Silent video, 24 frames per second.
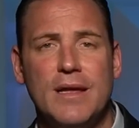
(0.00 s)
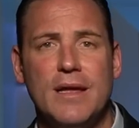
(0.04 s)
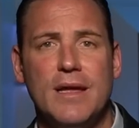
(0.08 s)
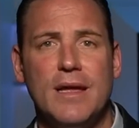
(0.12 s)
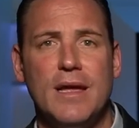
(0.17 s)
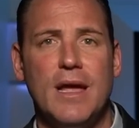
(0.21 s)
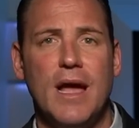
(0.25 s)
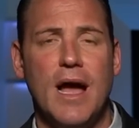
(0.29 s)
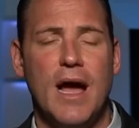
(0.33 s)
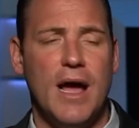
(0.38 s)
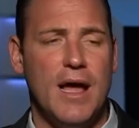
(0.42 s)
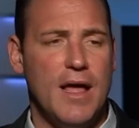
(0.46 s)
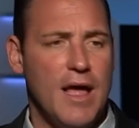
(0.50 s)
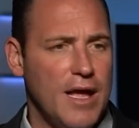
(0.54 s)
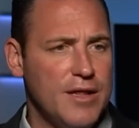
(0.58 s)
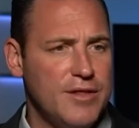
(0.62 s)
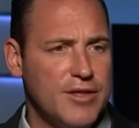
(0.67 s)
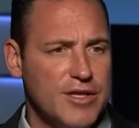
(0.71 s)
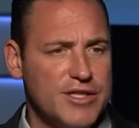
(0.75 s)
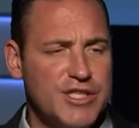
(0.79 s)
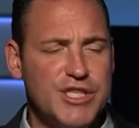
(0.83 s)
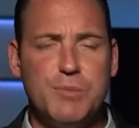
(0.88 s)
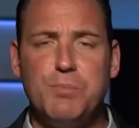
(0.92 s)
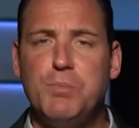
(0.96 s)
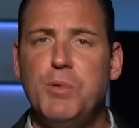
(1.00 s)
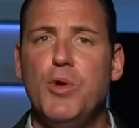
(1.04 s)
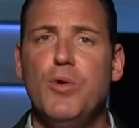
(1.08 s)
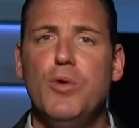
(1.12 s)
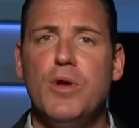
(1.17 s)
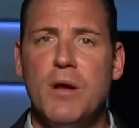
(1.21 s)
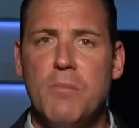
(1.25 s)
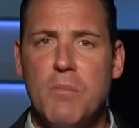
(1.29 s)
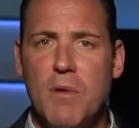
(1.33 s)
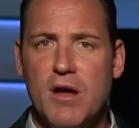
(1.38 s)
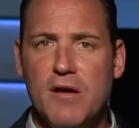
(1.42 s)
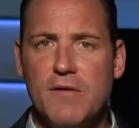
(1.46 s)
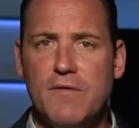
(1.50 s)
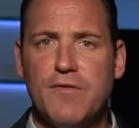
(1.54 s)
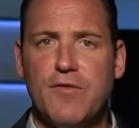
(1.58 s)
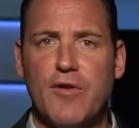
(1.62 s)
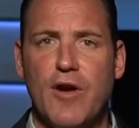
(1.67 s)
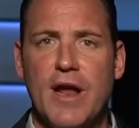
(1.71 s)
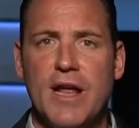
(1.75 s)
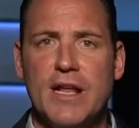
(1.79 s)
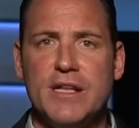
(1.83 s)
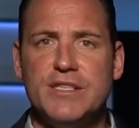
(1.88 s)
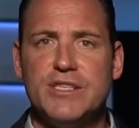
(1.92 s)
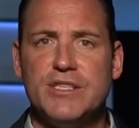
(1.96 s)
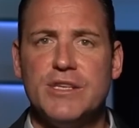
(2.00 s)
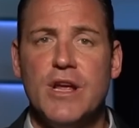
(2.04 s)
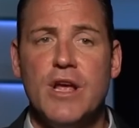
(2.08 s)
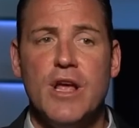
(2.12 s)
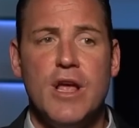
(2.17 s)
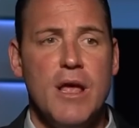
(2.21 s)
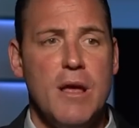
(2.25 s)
a dispute among friends?